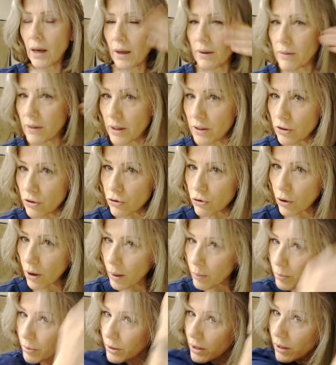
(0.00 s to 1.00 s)
And then you
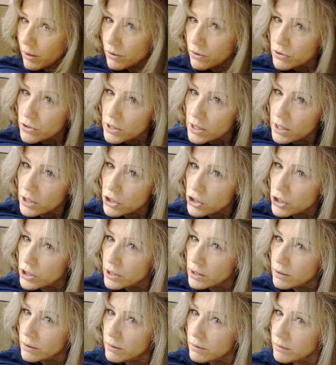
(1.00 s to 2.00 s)
drop another
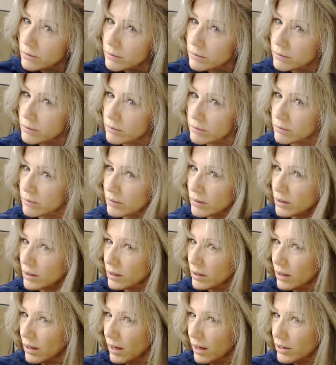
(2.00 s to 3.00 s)
section.
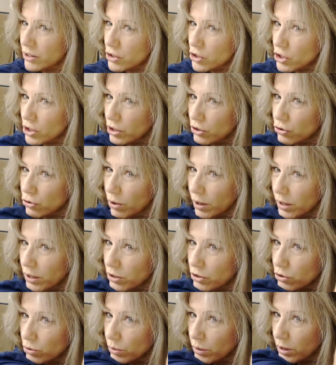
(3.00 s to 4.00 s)
I usually try to
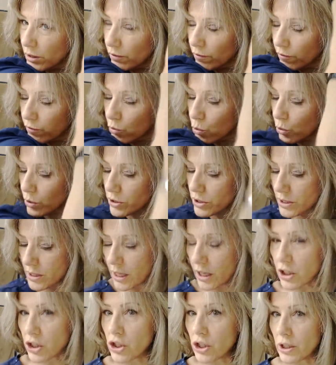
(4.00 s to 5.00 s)
do it in four
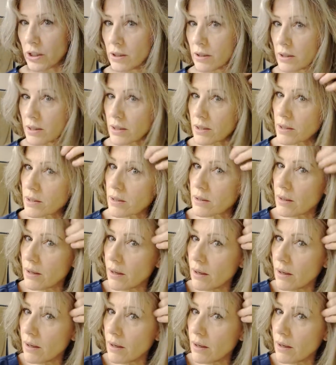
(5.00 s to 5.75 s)
sections.